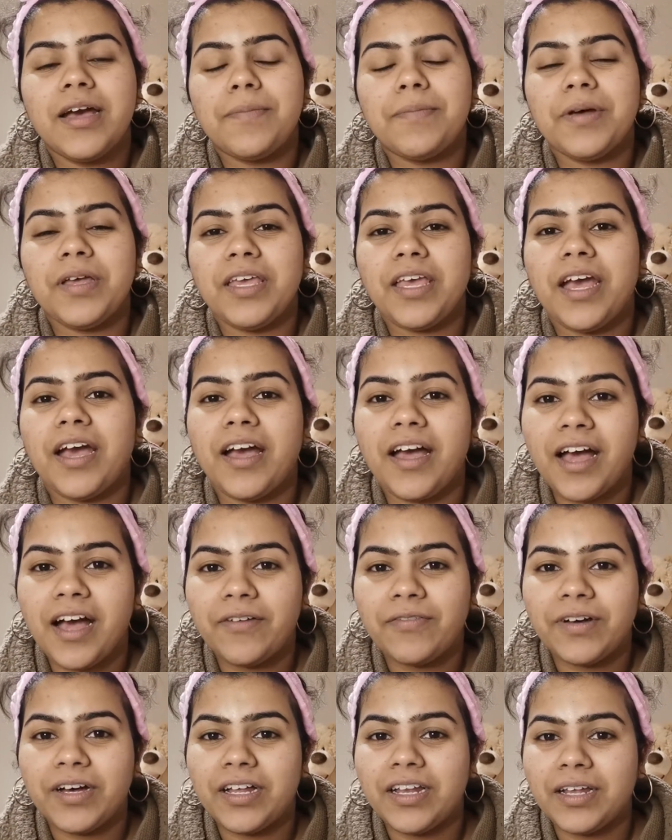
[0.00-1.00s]
but yeah,
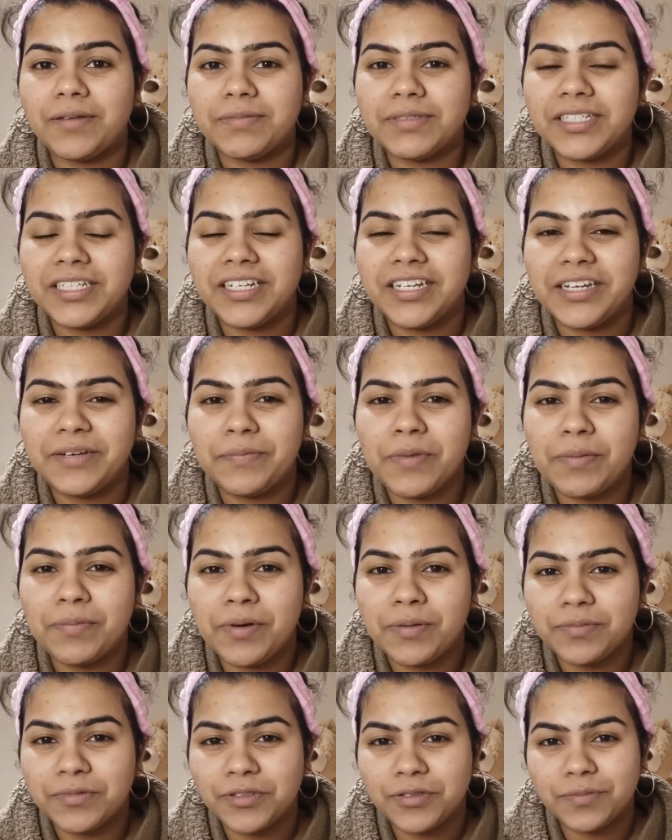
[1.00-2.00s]
well, I'm sitting in my
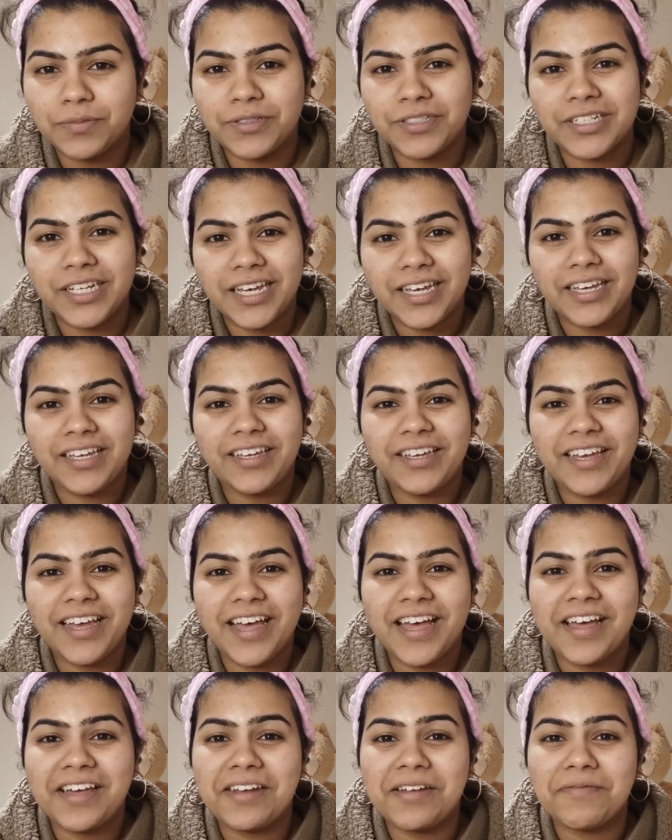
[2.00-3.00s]
mom's room today
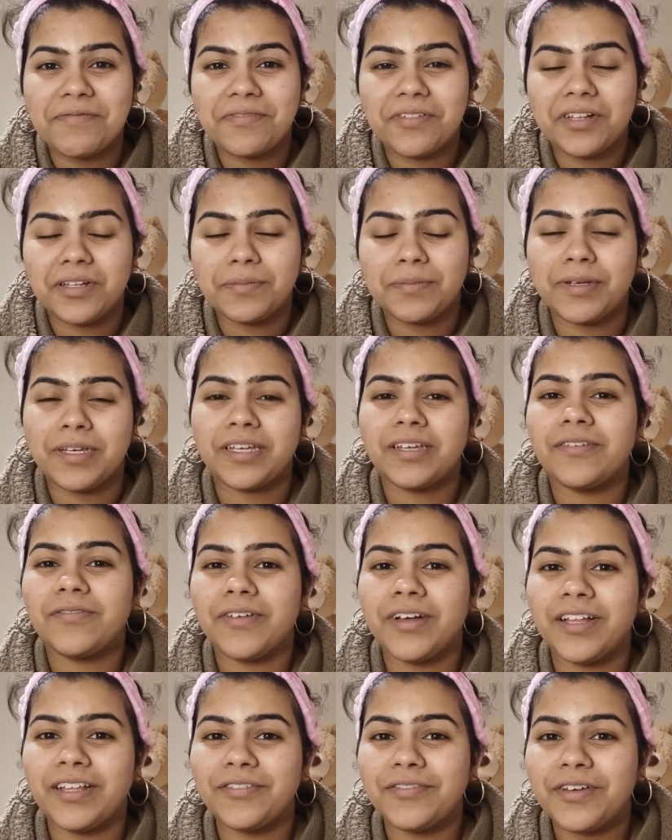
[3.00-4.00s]
and I'm filming.
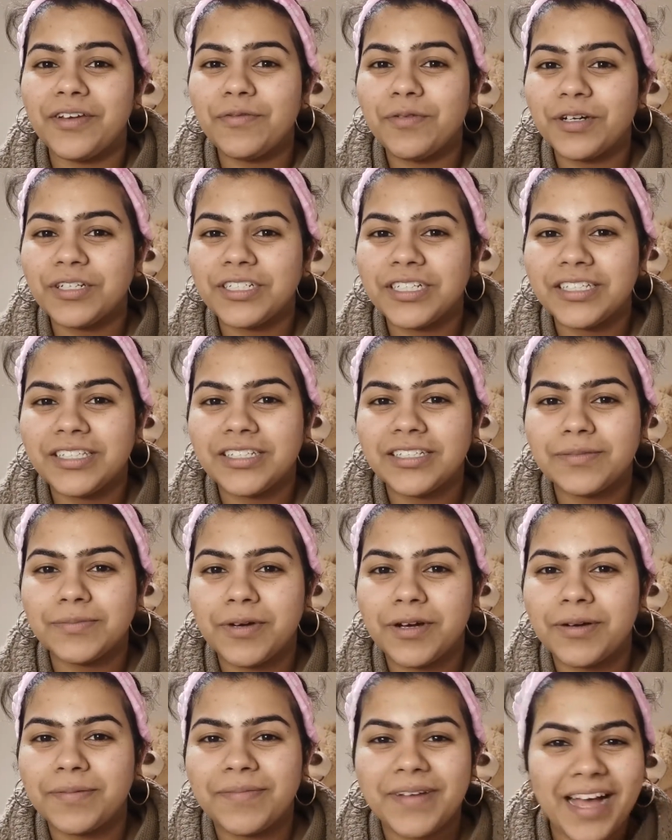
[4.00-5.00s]
Well, if you're watching this,
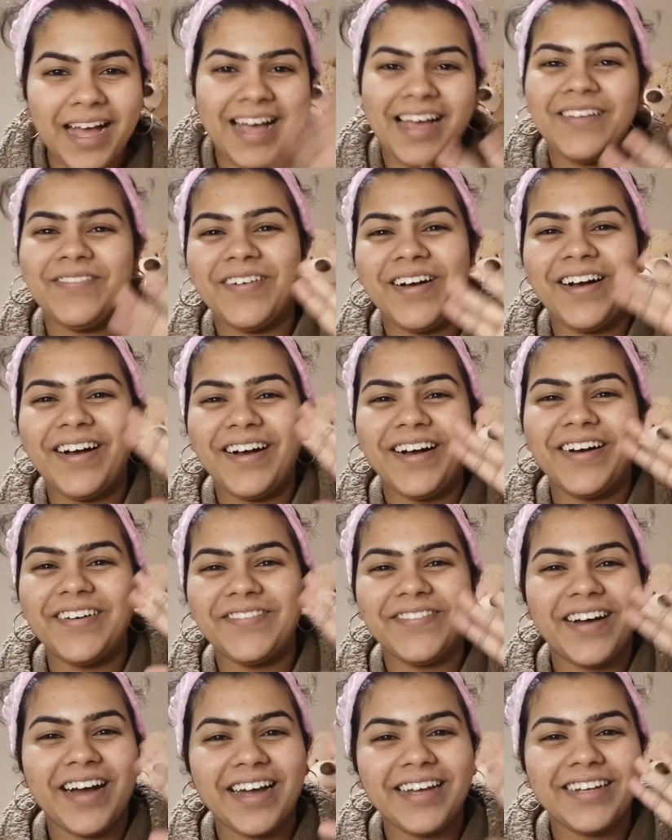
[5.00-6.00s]
mom,
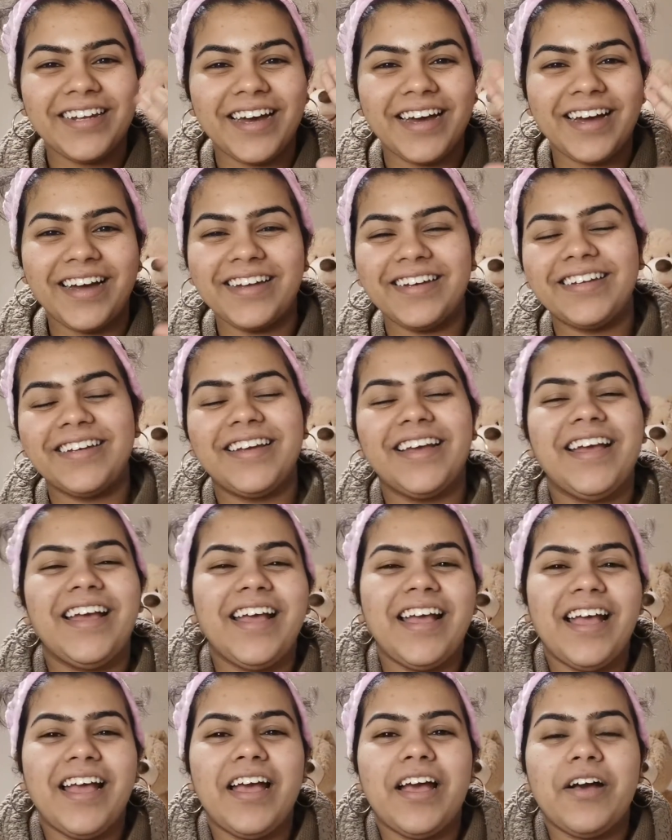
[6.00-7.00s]
hi dad.
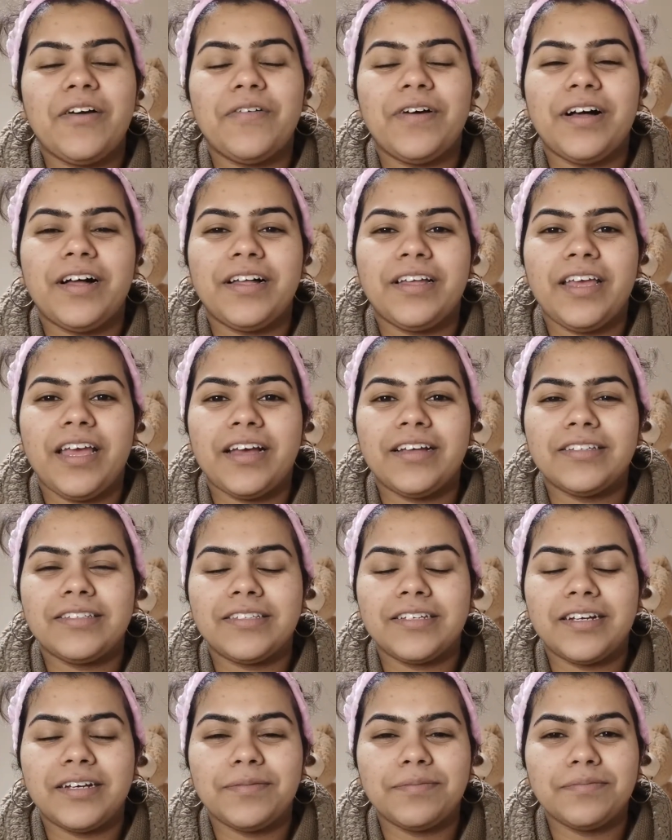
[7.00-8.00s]
Well, yeah,
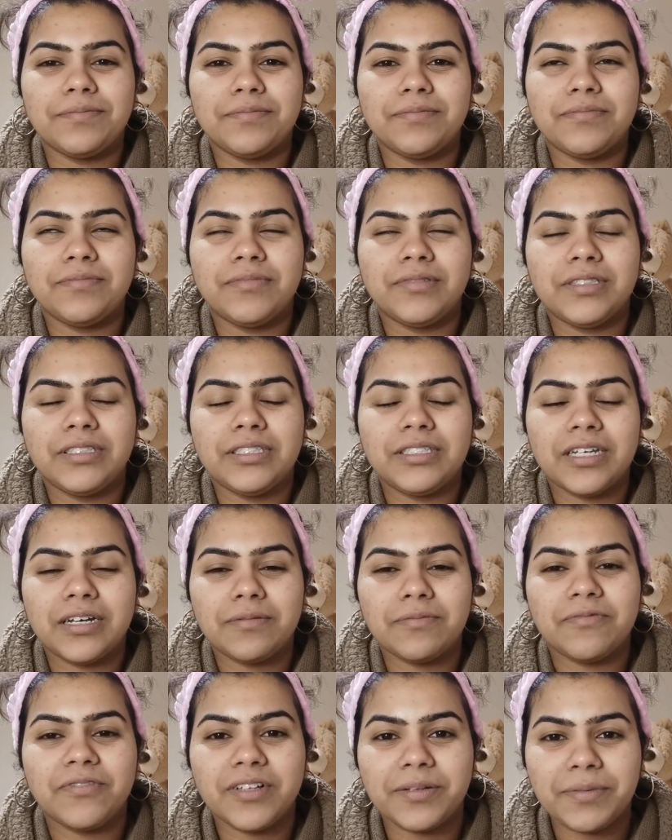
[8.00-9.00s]
so
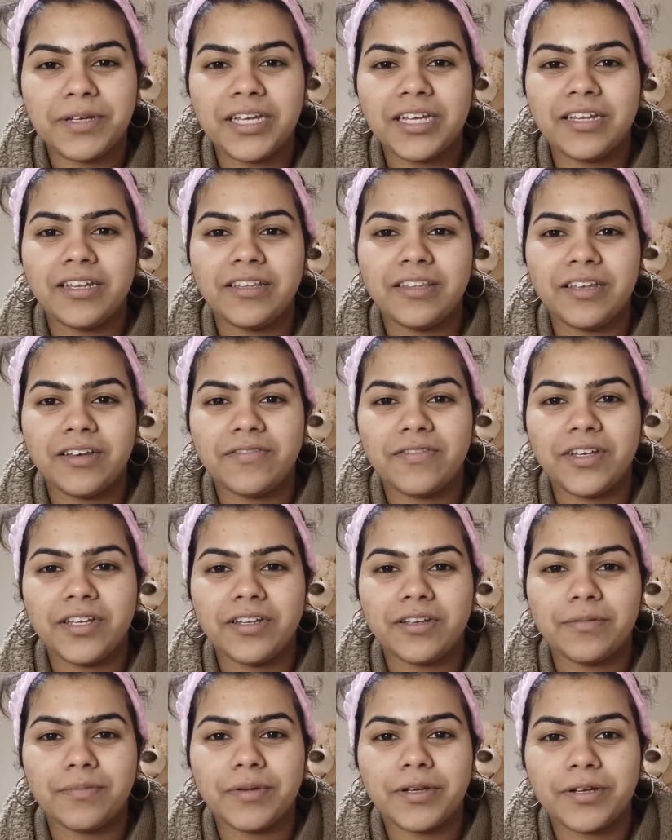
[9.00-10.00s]
I'm filming it in their
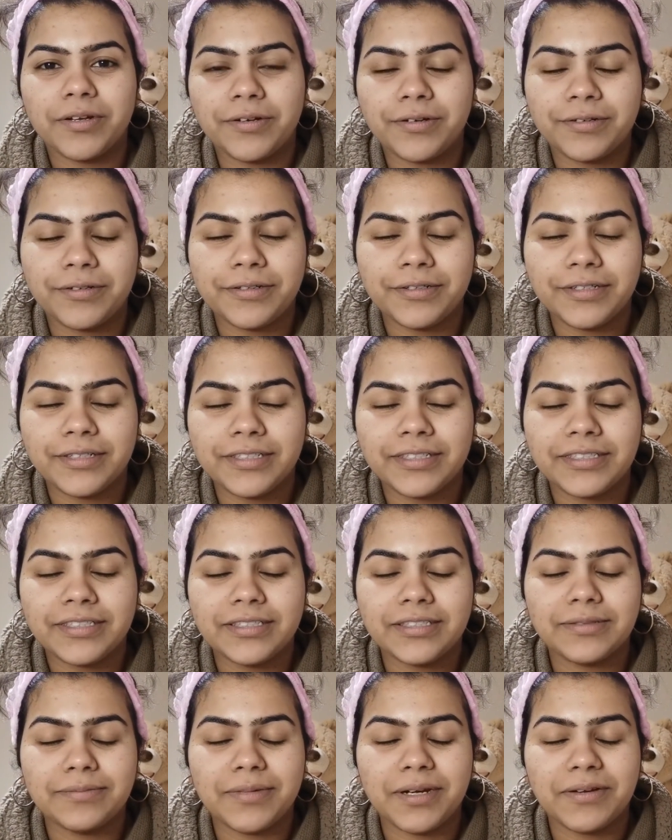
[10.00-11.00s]
video
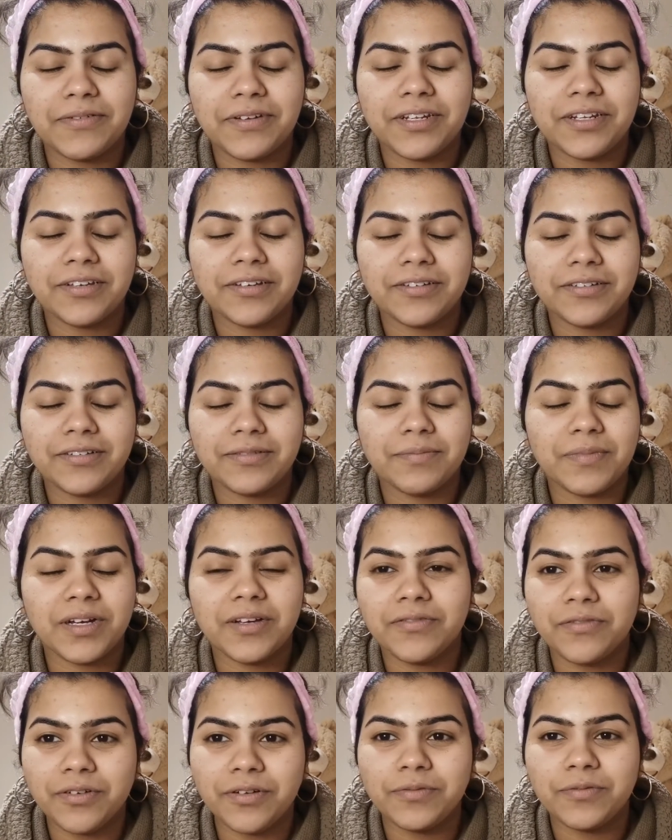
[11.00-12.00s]
because my
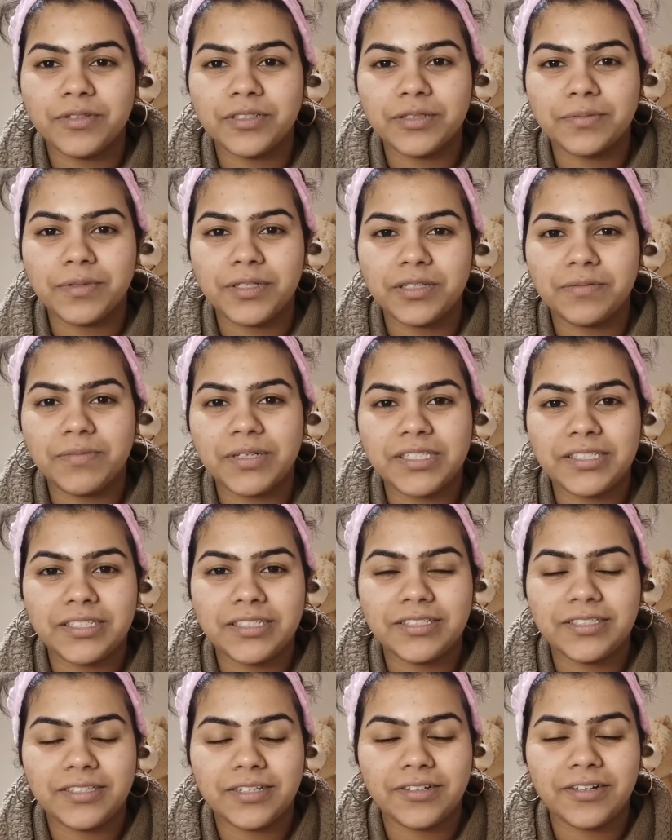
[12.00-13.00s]
room was a bit messy,
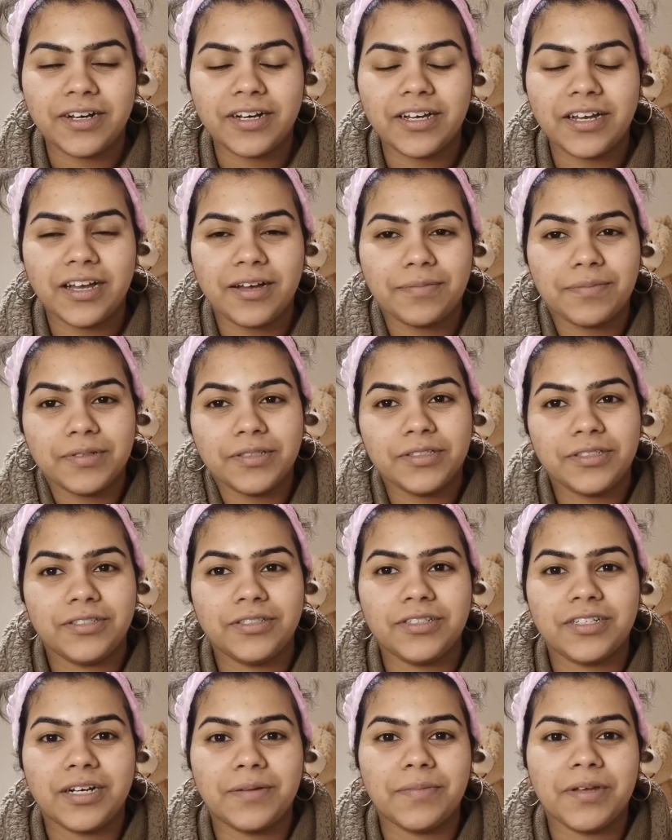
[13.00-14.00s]
so I happened
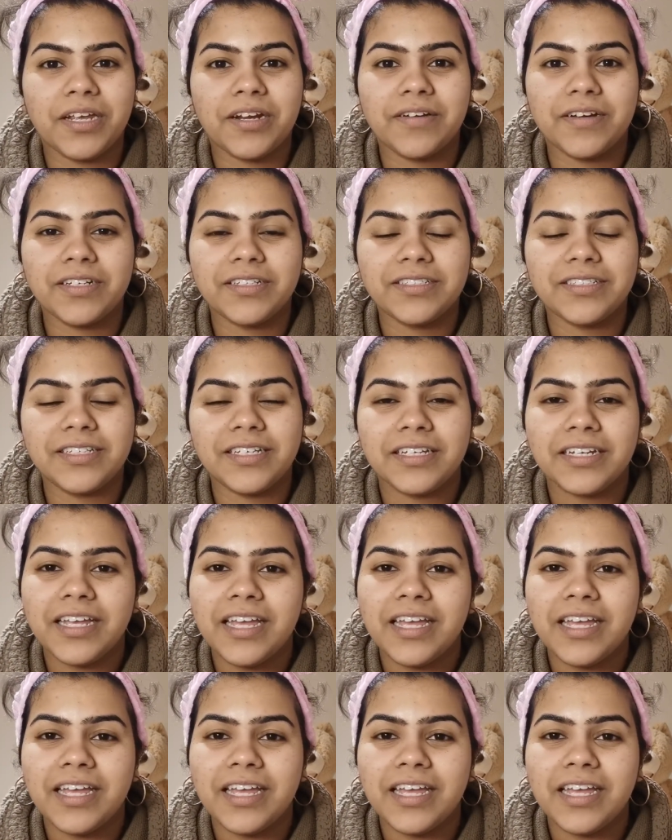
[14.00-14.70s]
to come here and sit.